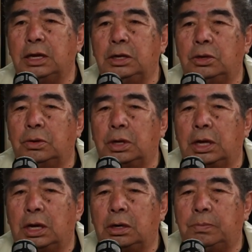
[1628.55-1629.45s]
You know,
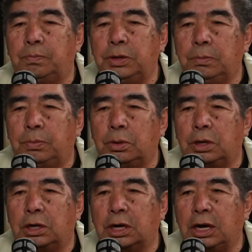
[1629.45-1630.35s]
our people
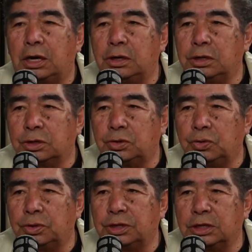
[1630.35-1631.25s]
are carrying
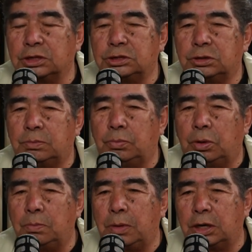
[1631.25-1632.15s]
two things. They're
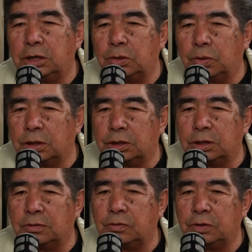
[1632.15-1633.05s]
bombarded with the,